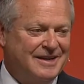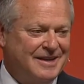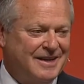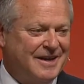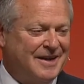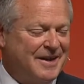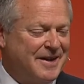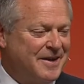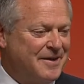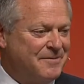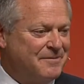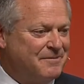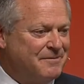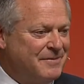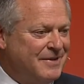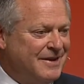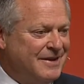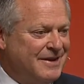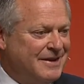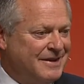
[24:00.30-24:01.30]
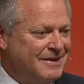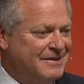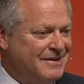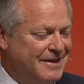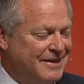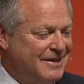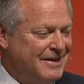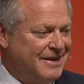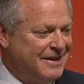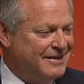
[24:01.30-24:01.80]

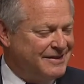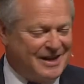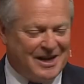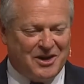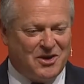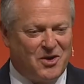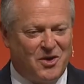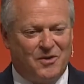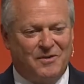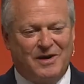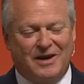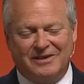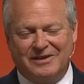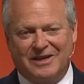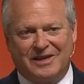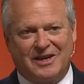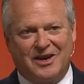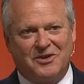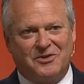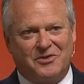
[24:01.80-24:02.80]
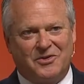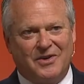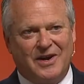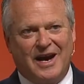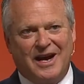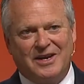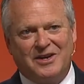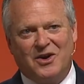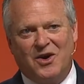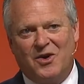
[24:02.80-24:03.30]
as I go around the country.
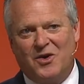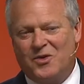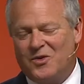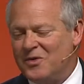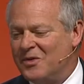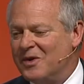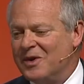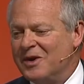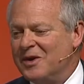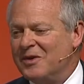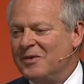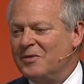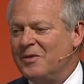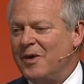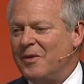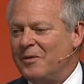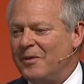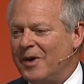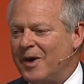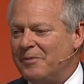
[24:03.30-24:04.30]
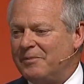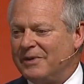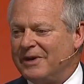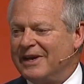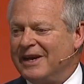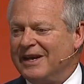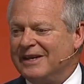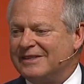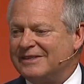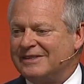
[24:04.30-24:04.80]
I know what we're up
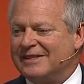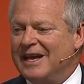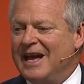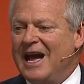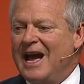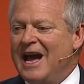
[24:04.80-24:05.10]
against.